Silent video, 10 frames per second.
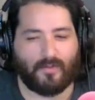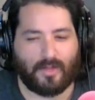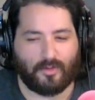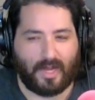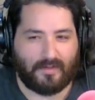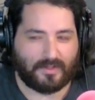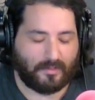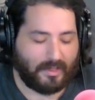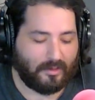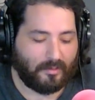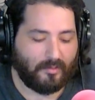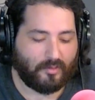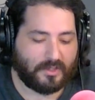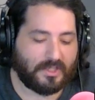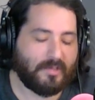rather have something a little bit
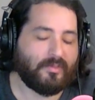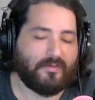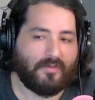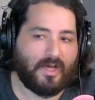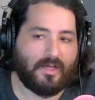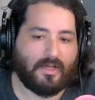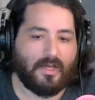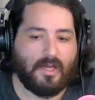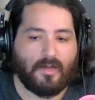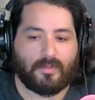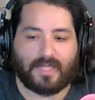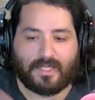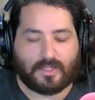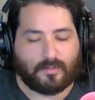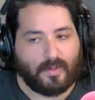more simplified. But
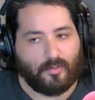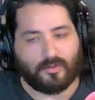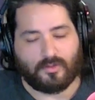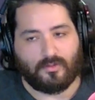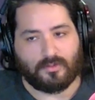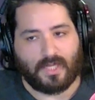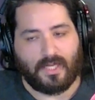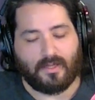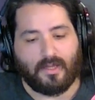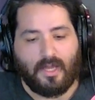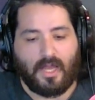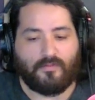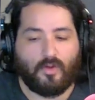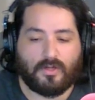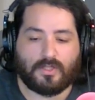that's just my personal take.
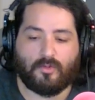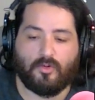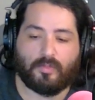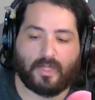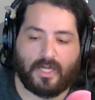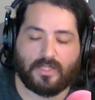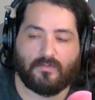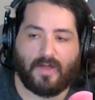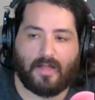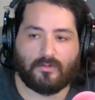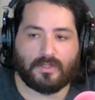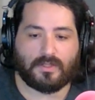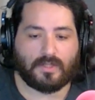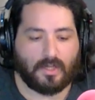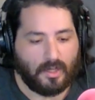If you are someone who plays
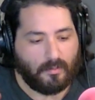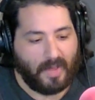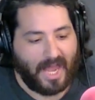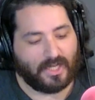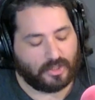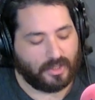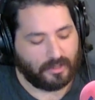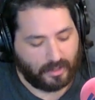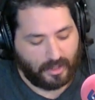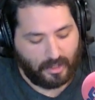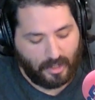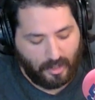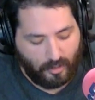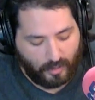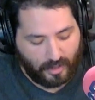Valorant passionately,
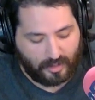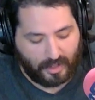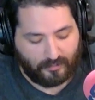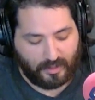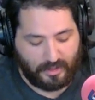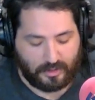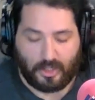what do you think of these